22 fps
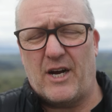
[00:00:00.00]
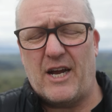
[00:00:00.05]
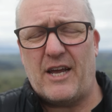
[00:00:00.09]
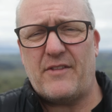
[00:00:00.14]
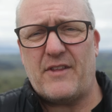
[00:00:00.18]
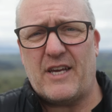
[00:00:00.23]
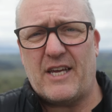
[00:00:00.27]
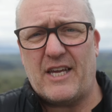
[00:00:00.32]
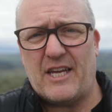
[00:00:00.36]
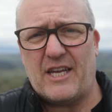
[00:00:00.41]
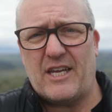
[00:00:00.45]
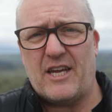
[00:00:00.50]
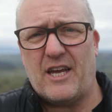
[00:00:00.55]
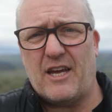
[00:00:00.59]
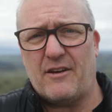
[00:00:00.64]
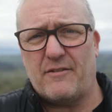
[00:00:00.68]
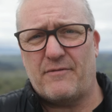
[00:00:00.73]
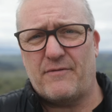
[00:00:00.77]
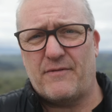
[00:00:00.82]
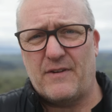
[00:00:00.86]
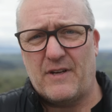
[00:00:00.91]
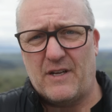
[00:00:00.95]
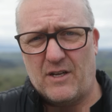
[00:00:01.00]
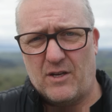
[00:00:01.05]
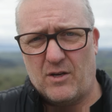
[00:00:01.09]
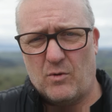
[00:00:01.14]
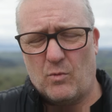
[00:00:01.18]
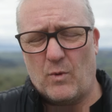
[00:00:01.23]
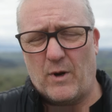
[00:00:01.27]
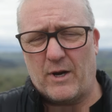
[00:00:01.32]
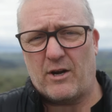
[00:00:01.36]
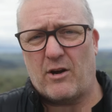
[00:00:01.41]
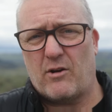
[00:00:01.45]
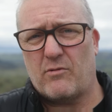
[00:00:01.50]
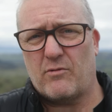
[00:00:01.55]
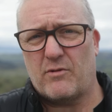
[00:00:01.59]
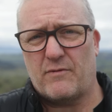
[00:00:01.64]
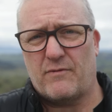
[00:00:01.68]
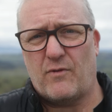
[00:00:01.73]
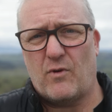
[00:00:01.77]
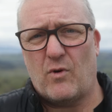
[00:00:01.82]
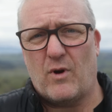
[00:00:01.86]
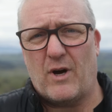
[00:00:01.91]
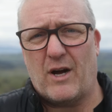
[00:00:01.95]
I had the EF
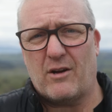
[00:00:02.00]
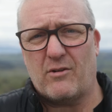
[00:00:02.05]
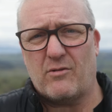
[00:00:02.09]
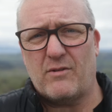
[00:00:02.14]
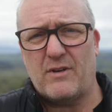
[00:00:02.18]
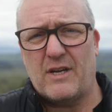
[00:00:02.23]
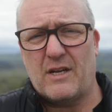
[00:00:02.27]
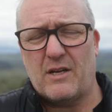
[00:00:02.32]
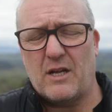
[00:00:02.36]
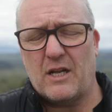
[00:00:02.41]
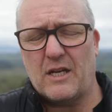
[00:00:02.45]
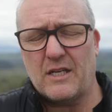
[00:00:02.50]
100-400,